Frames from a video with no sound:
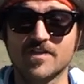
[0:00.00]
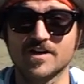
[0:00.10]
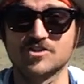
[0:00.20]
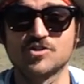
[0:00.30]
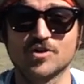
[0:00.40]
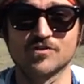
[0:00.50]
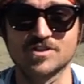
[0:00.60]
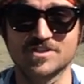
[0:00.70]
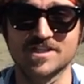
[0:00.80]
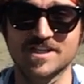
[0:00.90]
there's
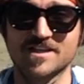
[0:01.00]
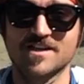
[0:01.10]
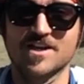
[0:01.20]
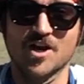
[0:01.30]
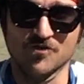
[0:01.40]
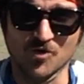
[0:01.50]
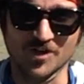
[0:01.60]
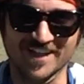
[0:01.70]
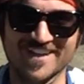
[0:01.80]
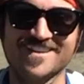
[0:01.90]
University of
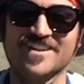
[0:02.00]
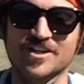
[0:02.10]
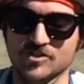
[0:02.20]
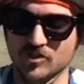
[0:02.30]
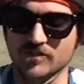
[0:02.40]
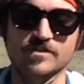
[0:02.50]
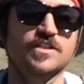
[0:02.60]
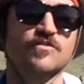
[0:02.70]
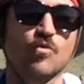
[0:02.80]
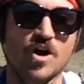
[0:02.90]
Oregon, there's
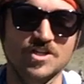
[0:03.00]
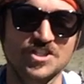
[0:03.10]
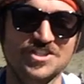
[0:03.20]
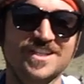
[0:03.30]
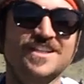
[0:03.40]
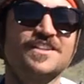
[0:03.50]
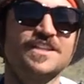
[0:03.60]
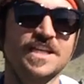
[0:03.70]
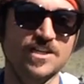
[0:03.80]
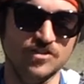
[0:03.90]
University of Washington, and
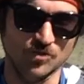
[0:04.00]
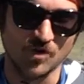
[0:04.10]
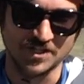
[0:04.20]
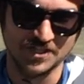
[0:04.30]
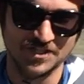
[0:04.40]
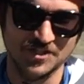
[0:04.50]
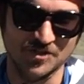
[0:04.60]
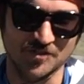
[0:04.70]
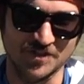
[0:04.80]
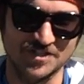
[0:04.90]
then Eastern Washington
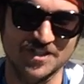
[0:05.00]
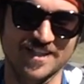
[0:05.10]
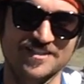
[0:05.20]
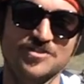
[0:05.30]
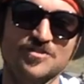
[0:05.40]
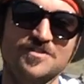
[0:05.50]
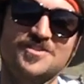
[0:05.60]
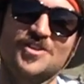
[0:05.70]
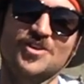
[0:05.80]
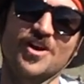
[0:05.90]
University
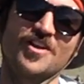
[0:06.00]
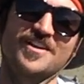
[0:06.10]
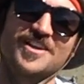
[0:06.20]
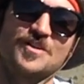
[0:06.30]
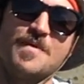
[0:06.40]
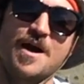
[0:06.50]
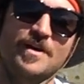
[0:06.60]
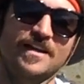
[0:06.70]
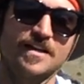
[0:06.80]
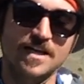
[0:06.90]
students that are all out here mapping.